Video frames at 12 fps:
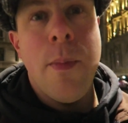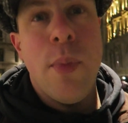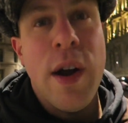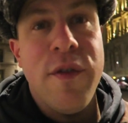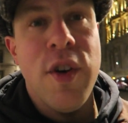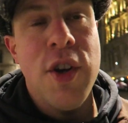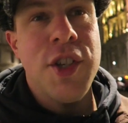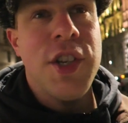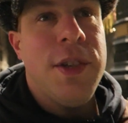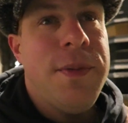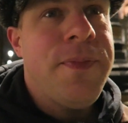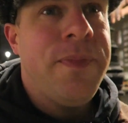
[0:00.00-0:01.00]

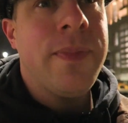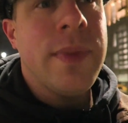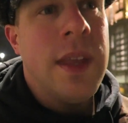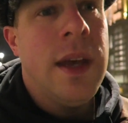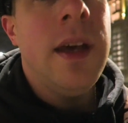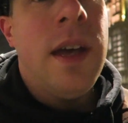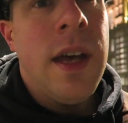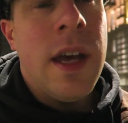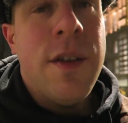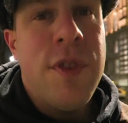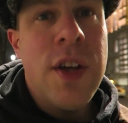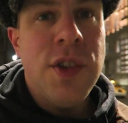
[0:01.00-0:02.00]
bratwurst.
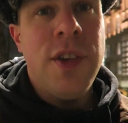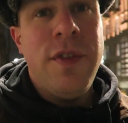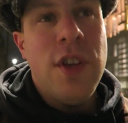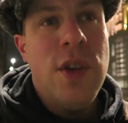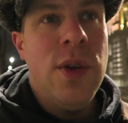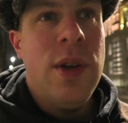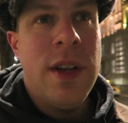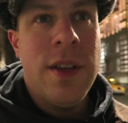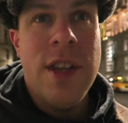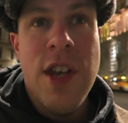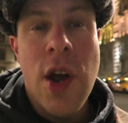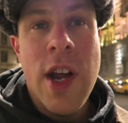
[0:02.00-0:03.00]
And for those of you,
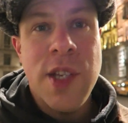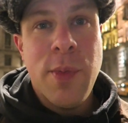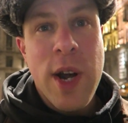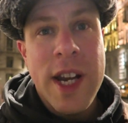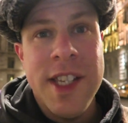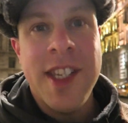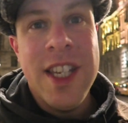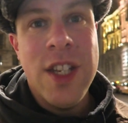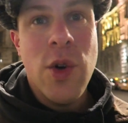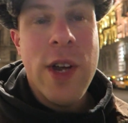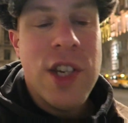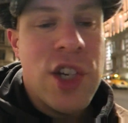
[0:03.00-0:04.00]
Neinsbreckens in
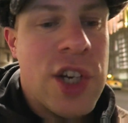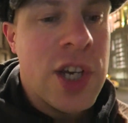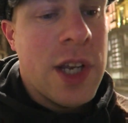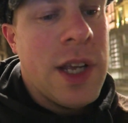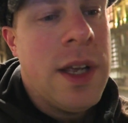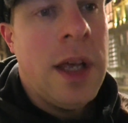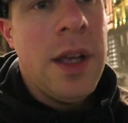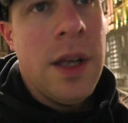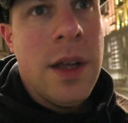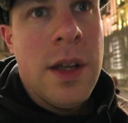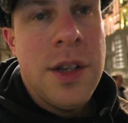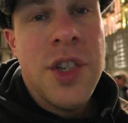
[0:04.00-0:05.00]
Deutsch,
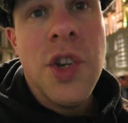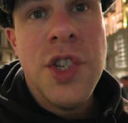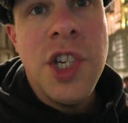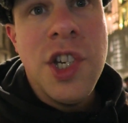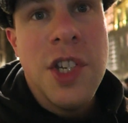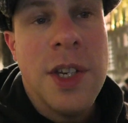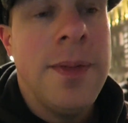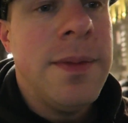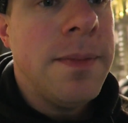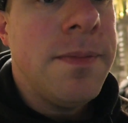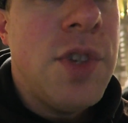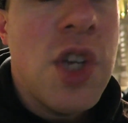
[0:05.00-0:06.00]
sausages,
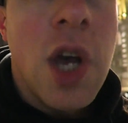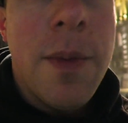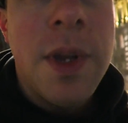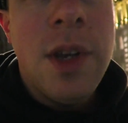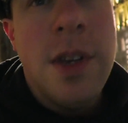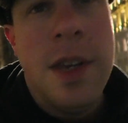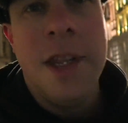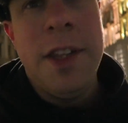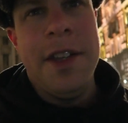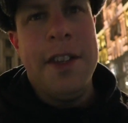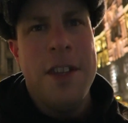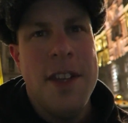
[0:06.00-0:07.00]
German
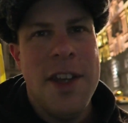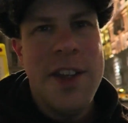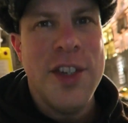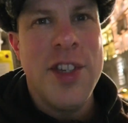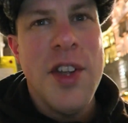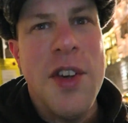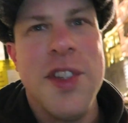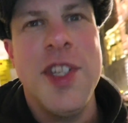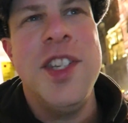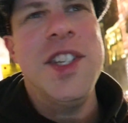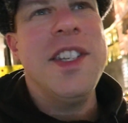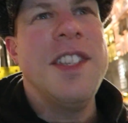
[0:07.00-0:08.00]

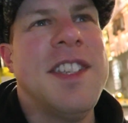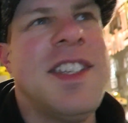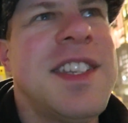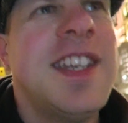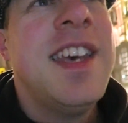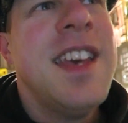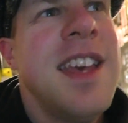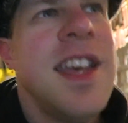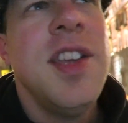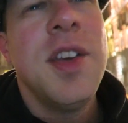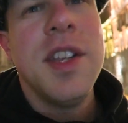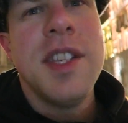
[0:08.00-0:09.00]
sausages.
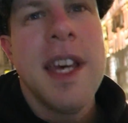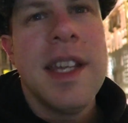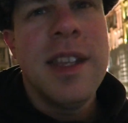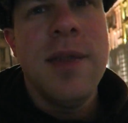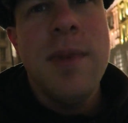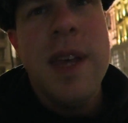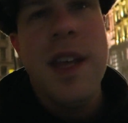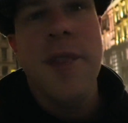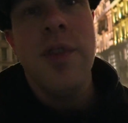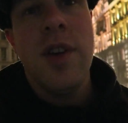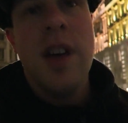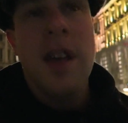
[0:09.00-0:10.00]
You can take them
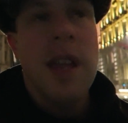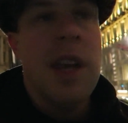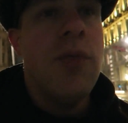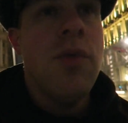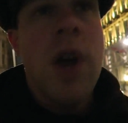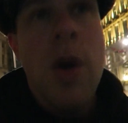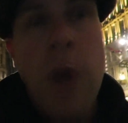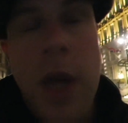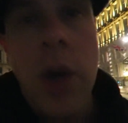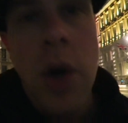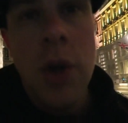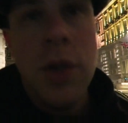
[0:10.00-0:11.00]
either roll
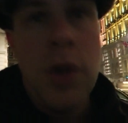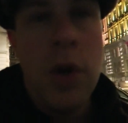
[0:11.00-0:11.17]
like a hot